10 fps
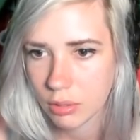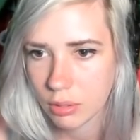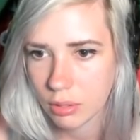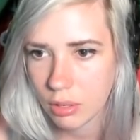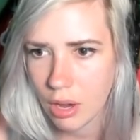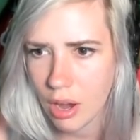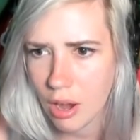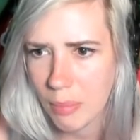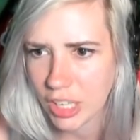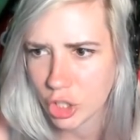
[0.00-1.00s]
oh
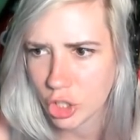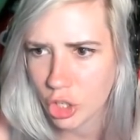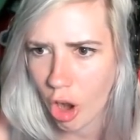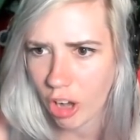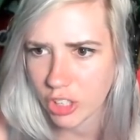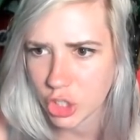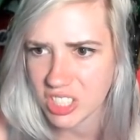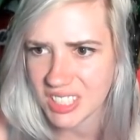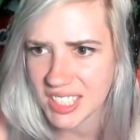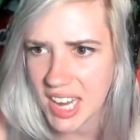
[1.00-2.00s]
my gosh,
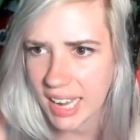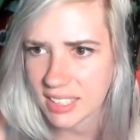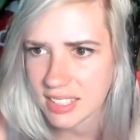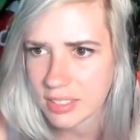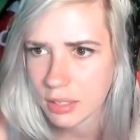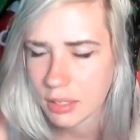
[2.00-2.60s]
yes!